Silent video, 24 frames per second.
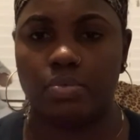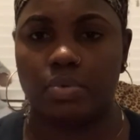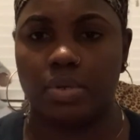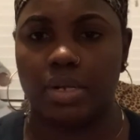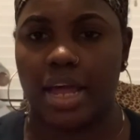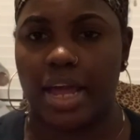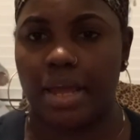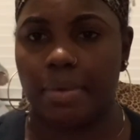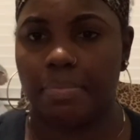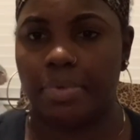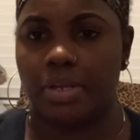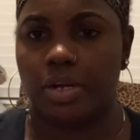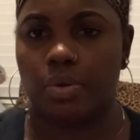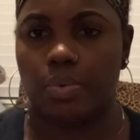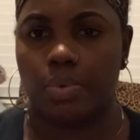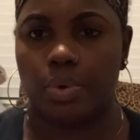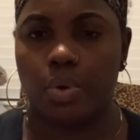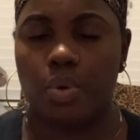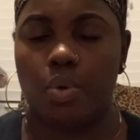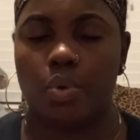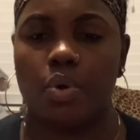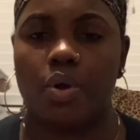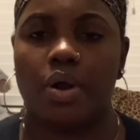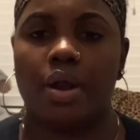would like me to
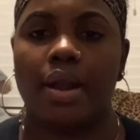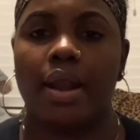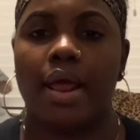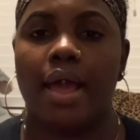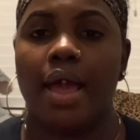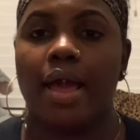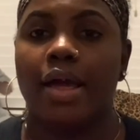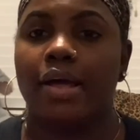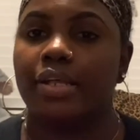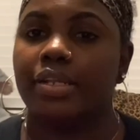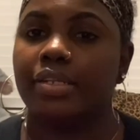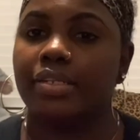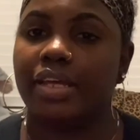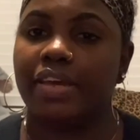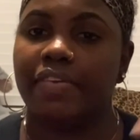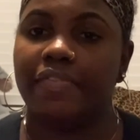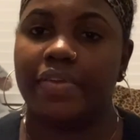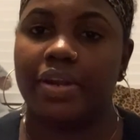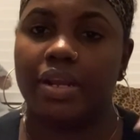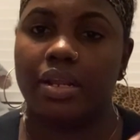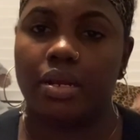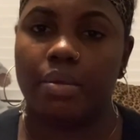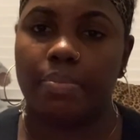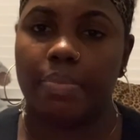record, leave
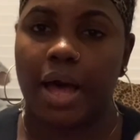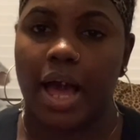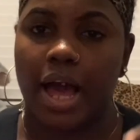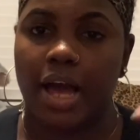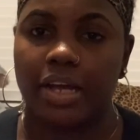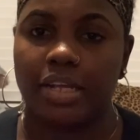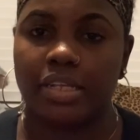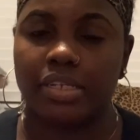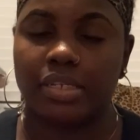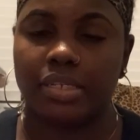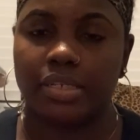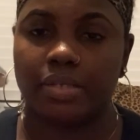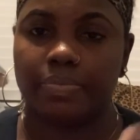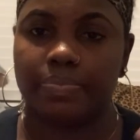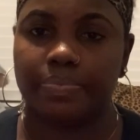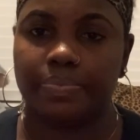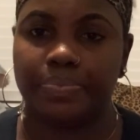it in the box,